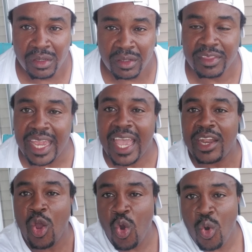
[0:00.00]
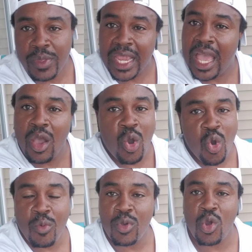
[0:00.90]
They at home, they got
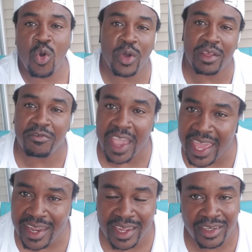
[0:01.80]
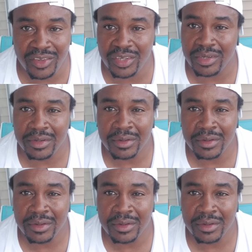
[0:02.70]
home court advantage.